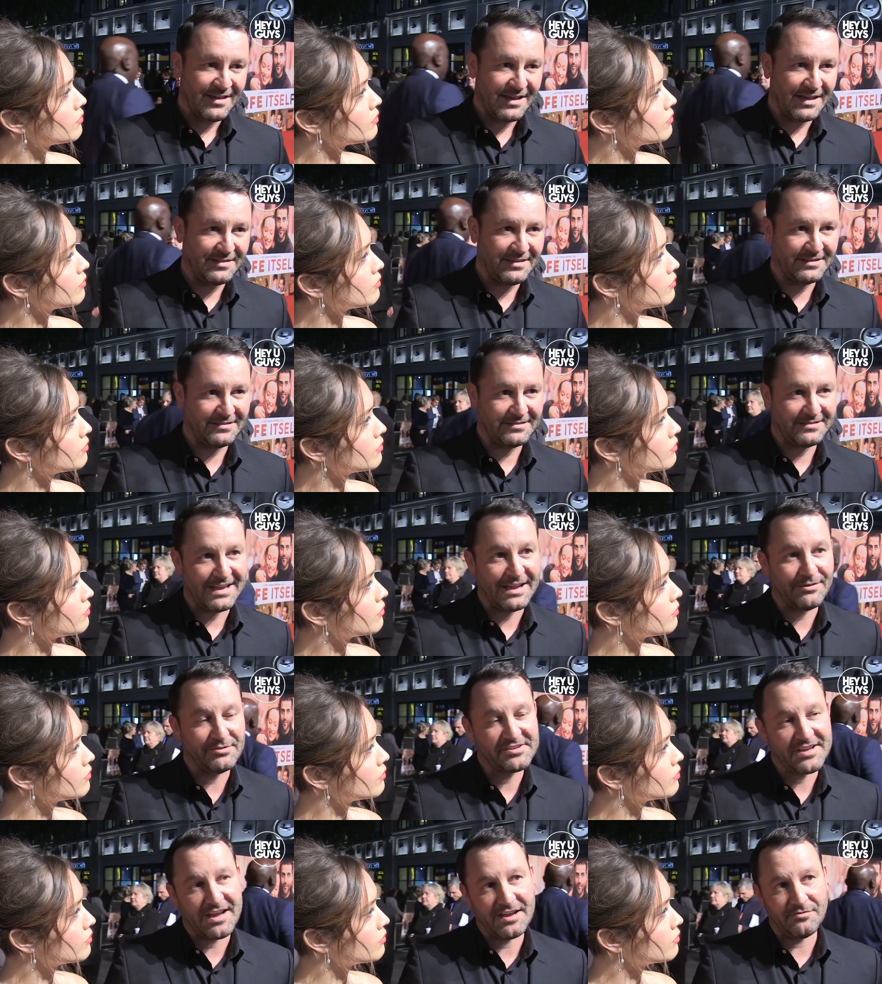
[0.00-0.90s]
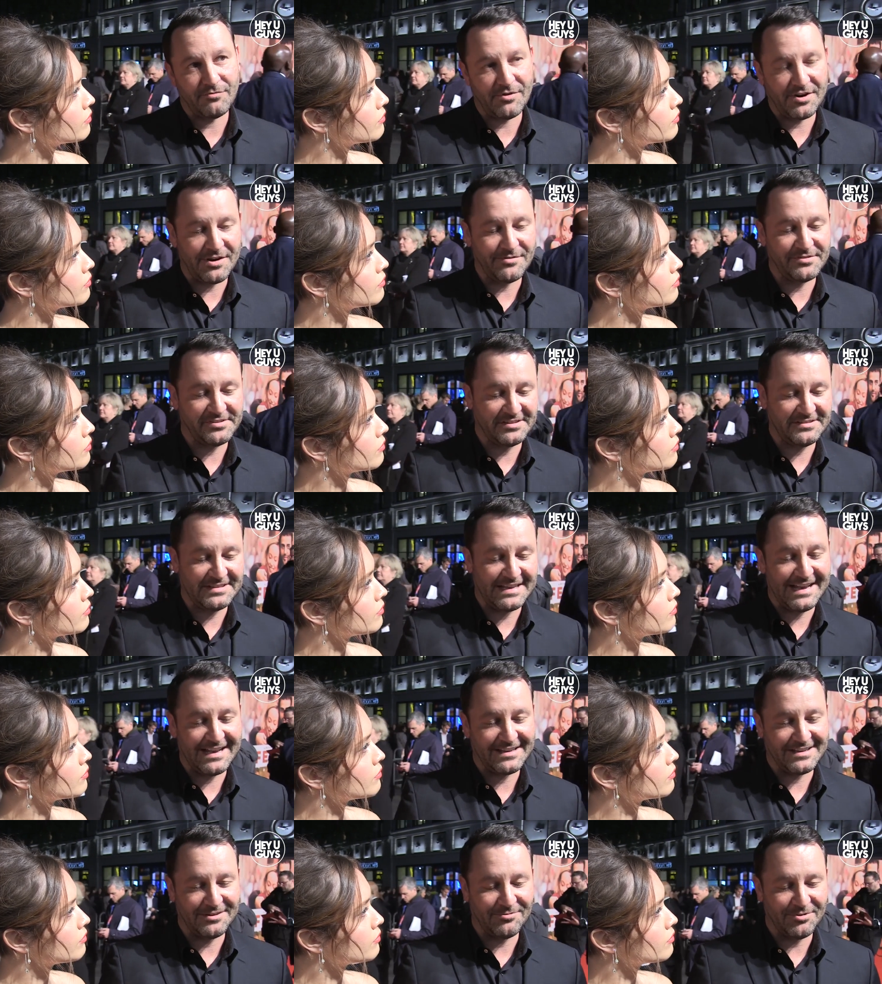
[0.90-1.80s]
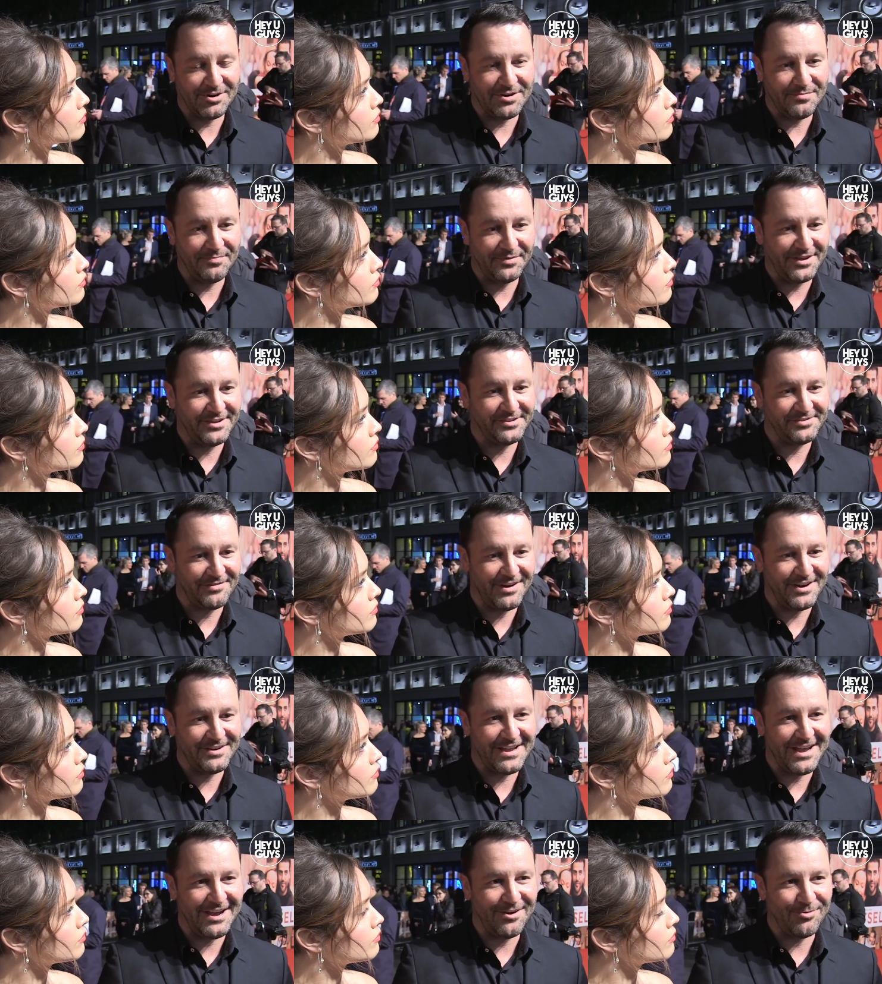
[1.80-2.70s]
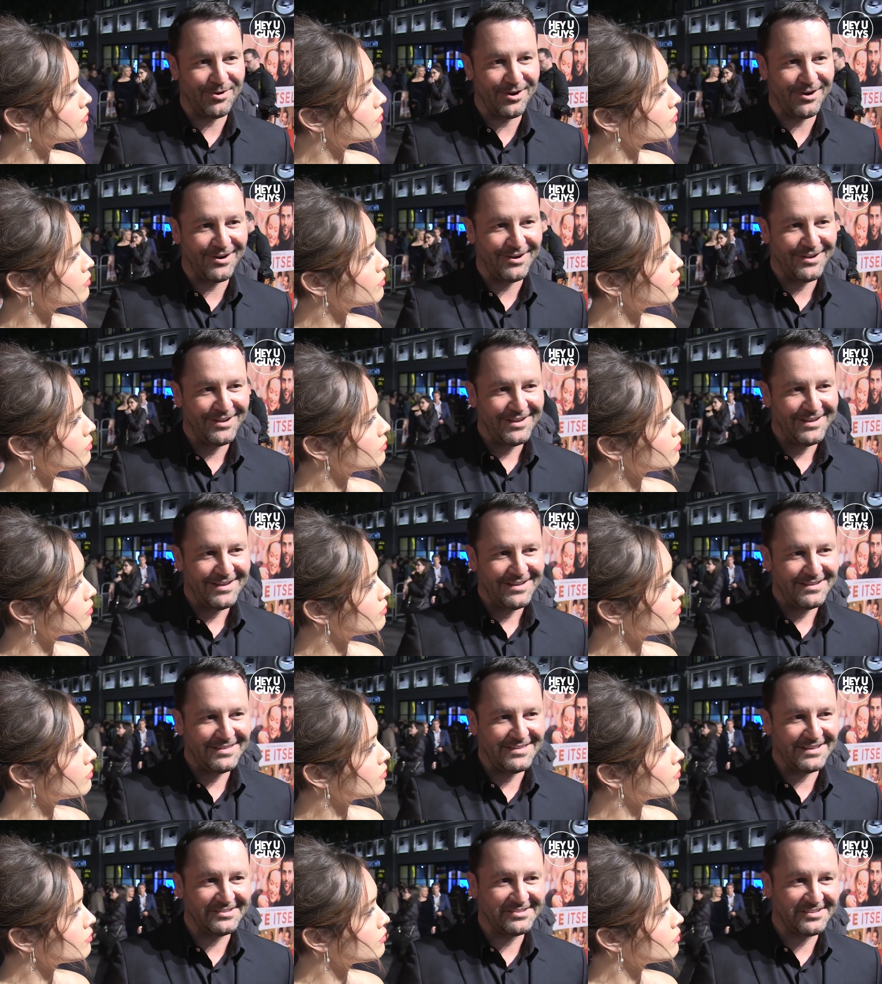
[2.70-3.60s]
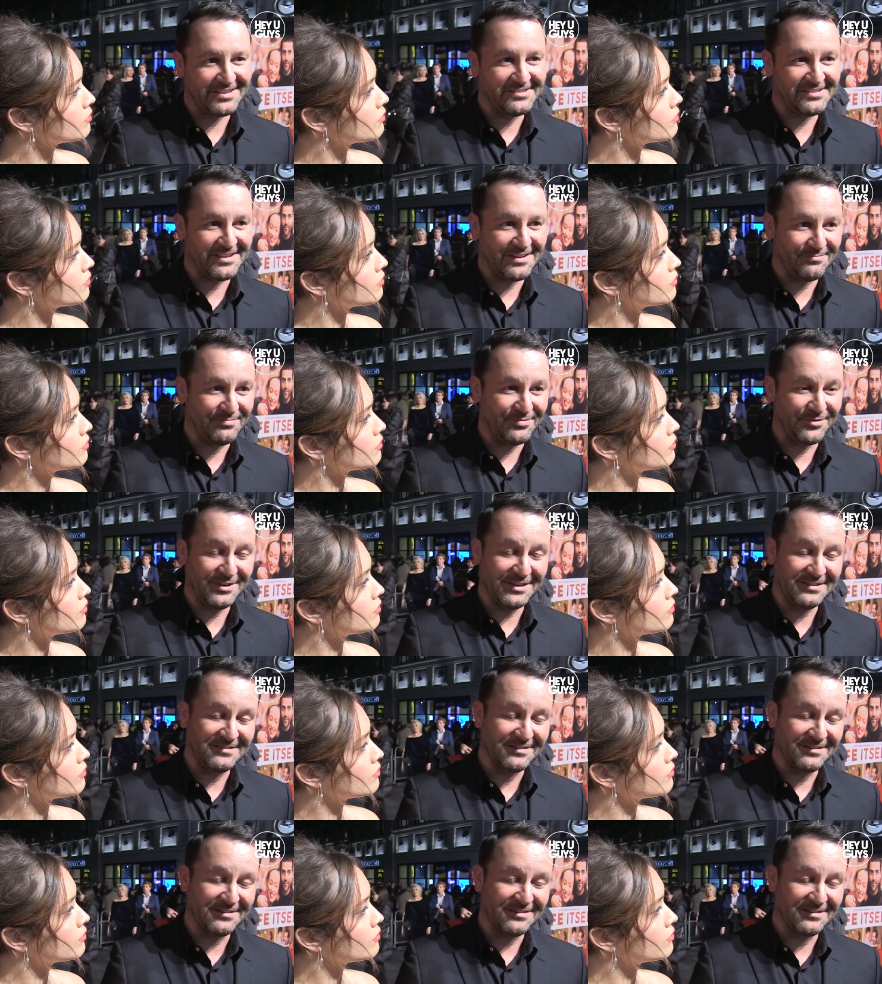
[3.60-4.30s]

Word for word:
Speaker 1: I think that was kind of what I was attacking. We're in a place right now where things can sound pretty